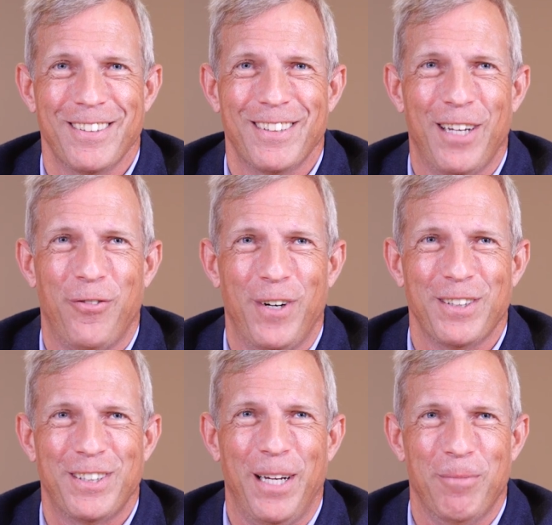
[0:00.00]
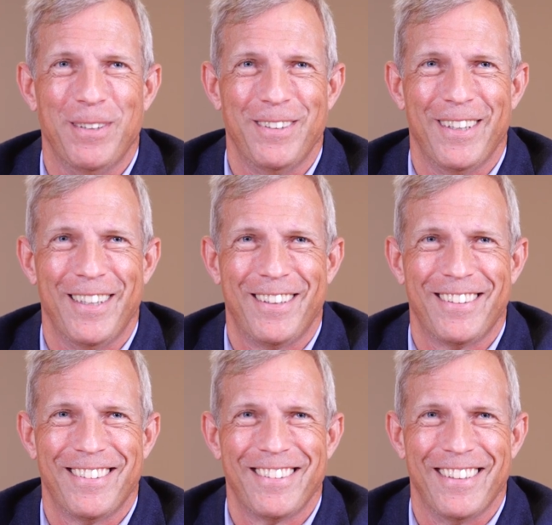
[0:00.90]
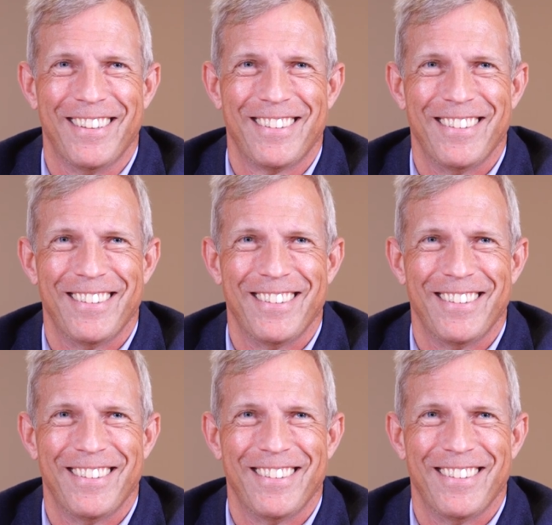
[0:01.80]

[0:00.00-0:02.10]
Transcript: Is that a fair statement, you think? Yeah.